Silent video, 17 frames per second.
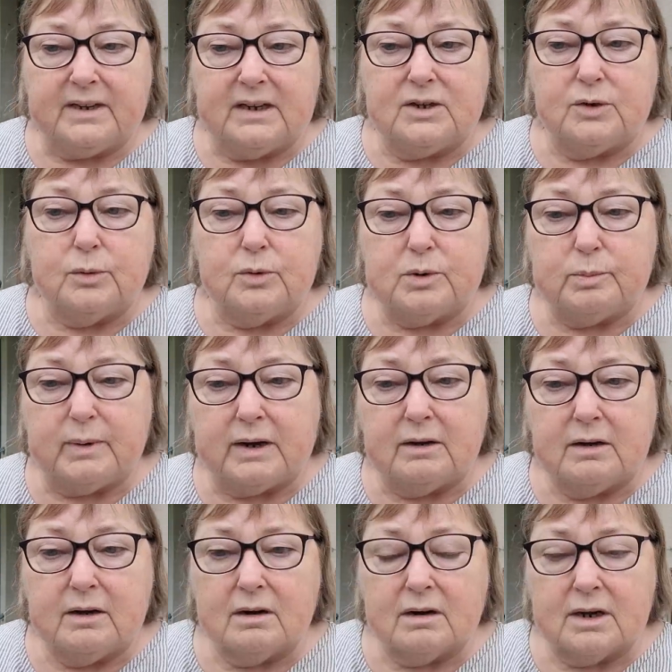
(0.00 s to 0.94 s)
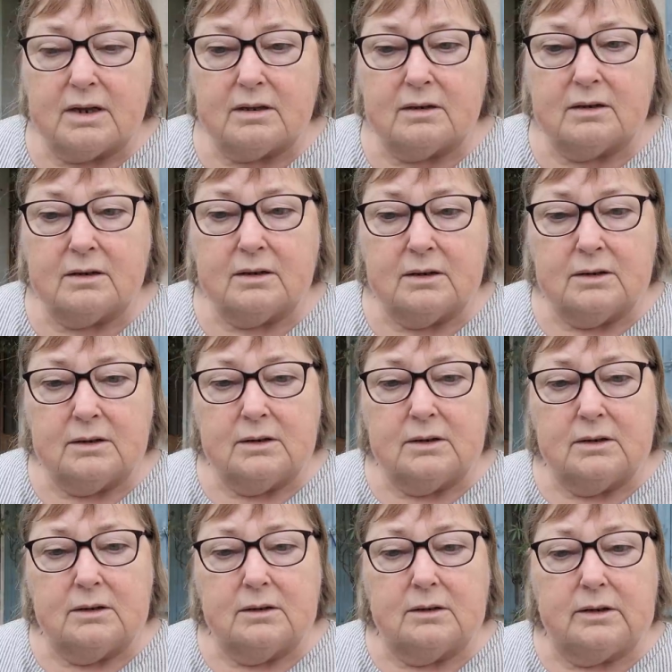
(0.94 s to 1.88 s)
He talked about a guy that,
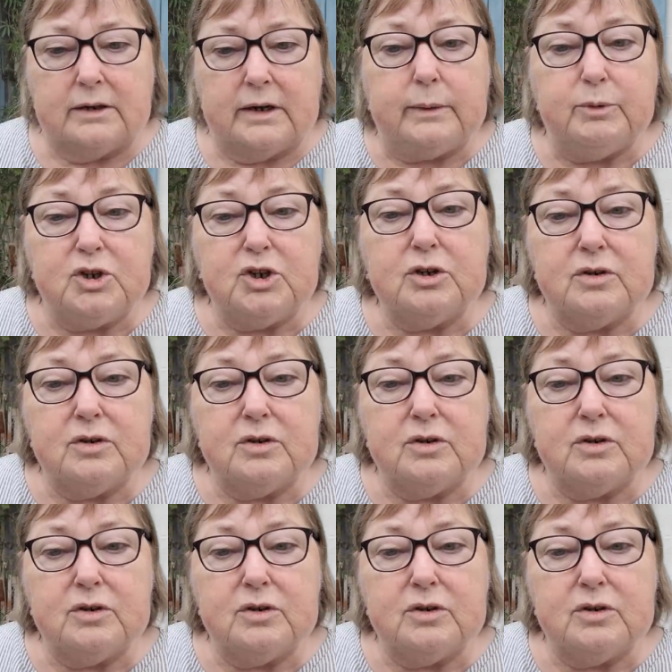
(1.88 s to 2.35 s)
he was